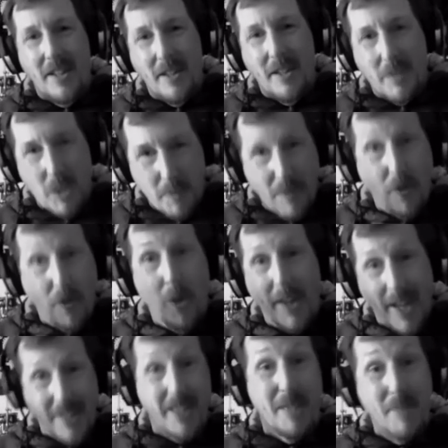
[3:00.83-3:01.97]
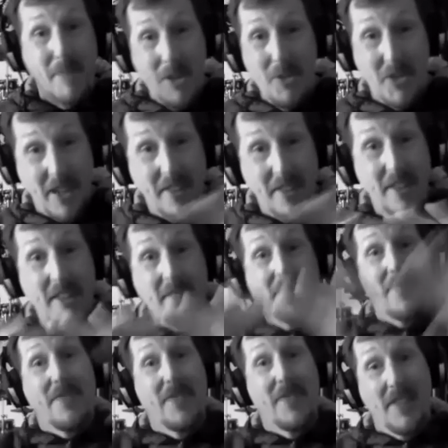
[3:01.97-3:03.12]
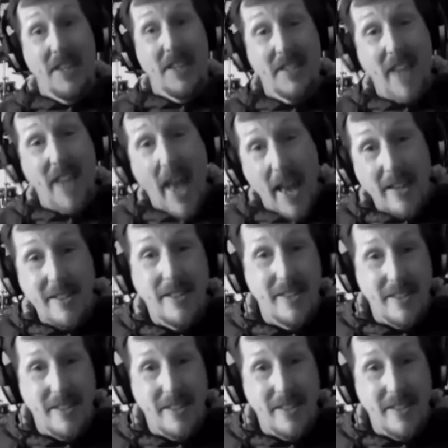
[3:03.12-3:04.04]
Just before you get to the music, the sets,